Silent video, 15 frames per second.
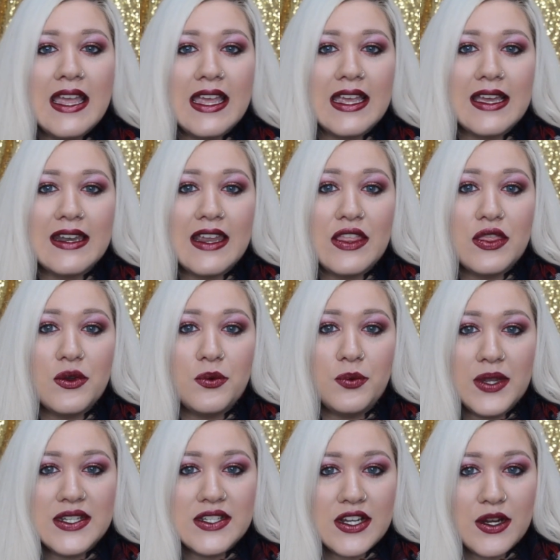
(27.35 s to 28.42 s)
and in the
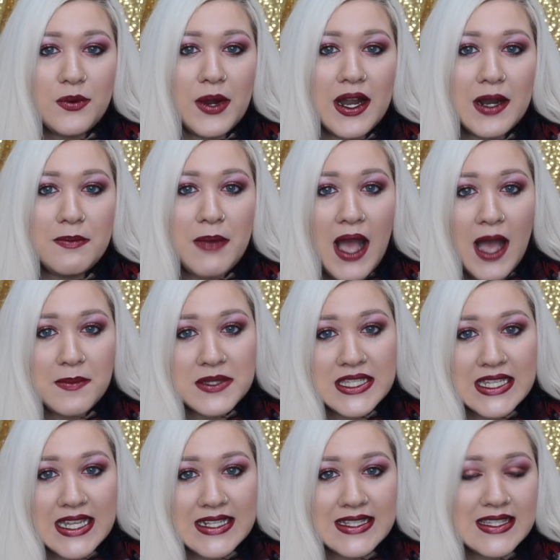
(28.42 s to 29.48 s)
winter where it pops
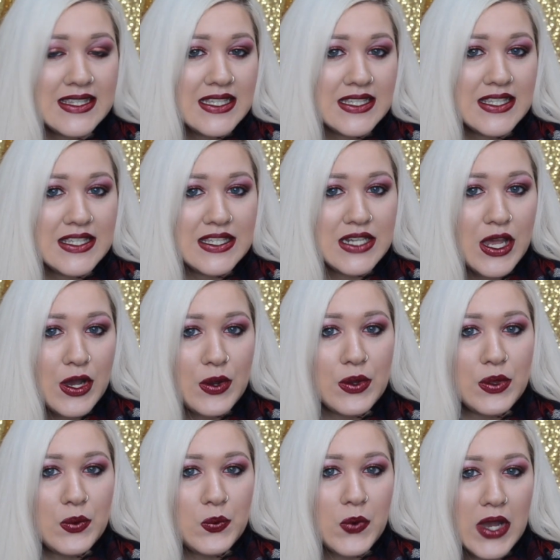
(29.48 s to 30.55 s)
against the snow,
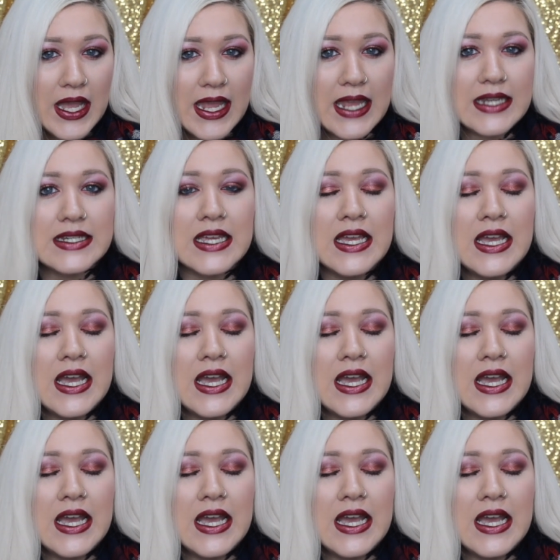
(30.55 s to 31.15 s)
the white.